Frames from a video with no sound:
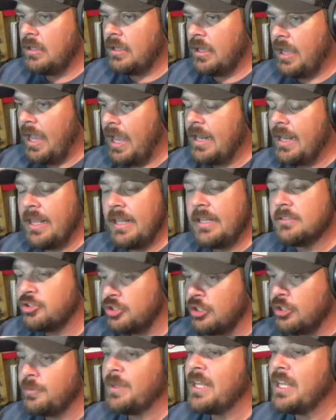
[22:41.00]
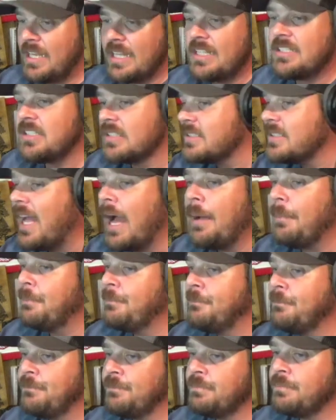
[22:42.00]
And ladies and gentlemen, it needs to stop.
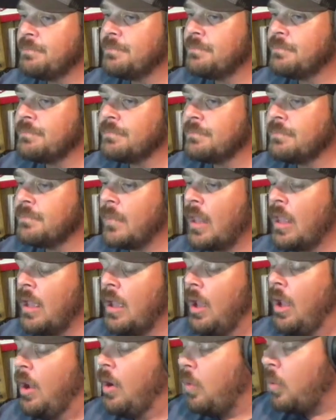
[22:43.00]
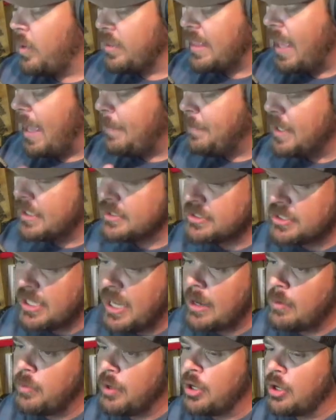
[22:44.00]
With that being
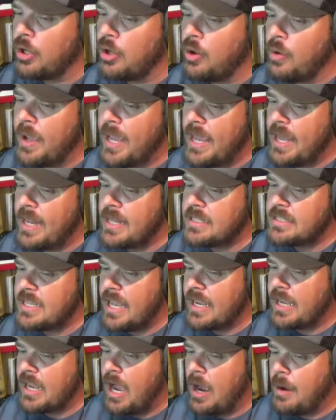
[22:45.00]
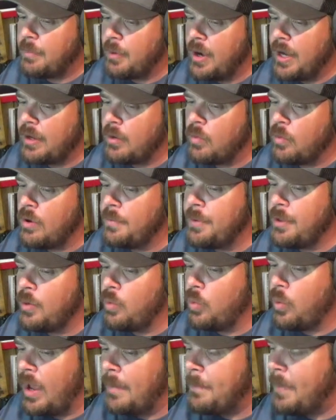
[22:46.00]
said, we're going to go ahead and take our break. We'll be
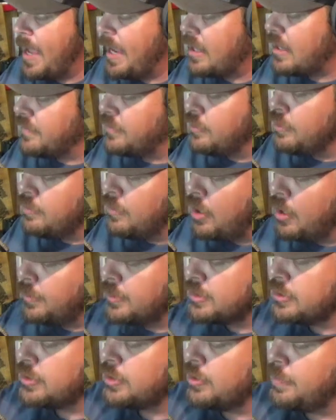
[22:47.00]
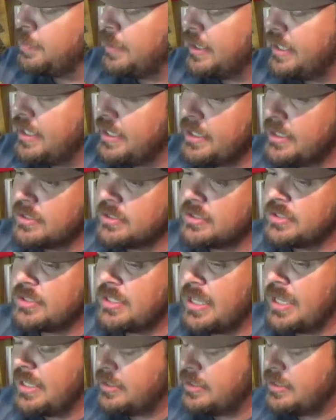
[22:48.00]
right back in a few moments, so please stay